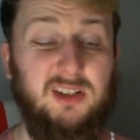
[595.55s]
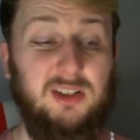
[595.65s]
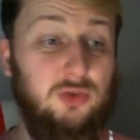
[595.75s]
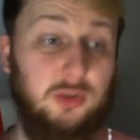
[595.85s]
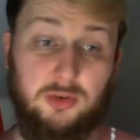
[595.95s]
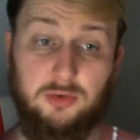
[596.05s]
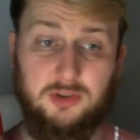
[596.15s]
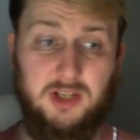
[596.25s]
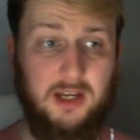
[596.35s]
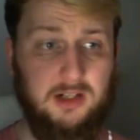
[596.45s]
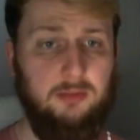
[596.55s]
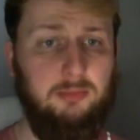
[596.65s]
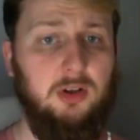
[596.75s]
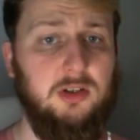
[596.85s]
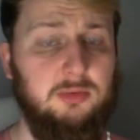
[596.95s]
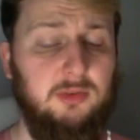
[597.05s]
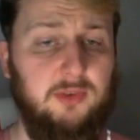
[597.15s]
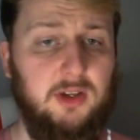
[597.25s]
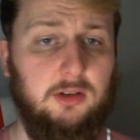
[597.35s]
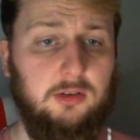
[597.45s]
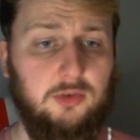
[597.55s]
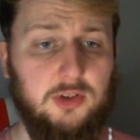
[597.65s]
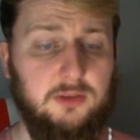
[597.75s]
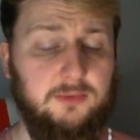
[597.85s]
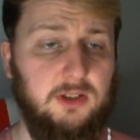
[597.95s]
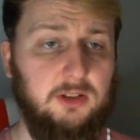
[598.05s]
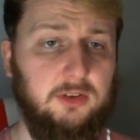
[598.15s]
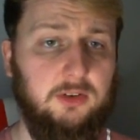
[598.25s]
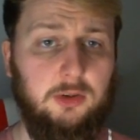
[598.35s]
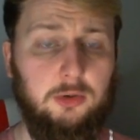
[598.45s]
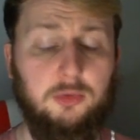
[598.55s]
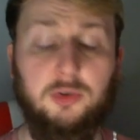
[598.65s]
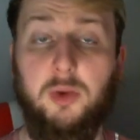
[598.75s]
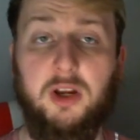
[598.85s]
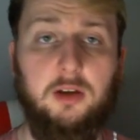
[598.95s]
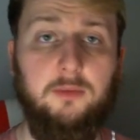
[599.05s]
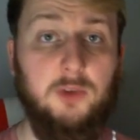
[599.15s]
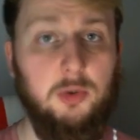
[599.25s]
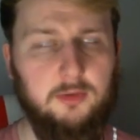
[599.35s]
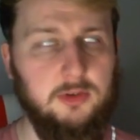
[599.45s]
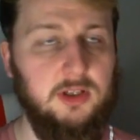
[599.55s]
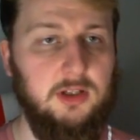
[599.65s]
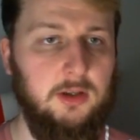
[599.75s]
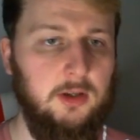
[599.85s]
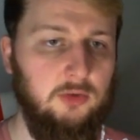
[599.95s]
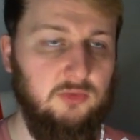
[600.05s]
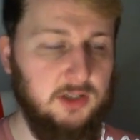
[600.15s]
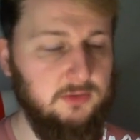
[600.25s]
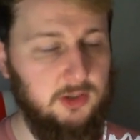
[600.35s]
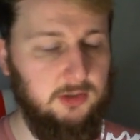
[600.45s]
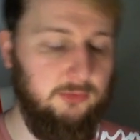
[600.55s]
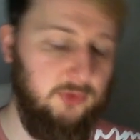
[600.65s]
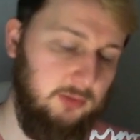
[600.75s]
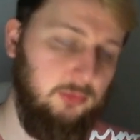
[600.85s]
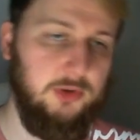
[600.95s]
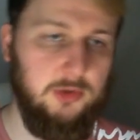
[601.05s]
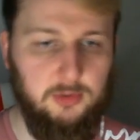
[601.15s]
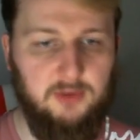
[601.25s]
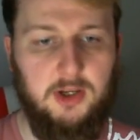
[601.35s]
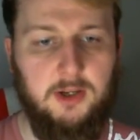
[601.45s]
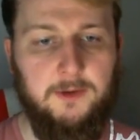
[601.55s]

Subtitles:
He's good at those diagonal balls, to be fair, across the field to the winger, whoever's there, Rashford, Greenwood, whoever.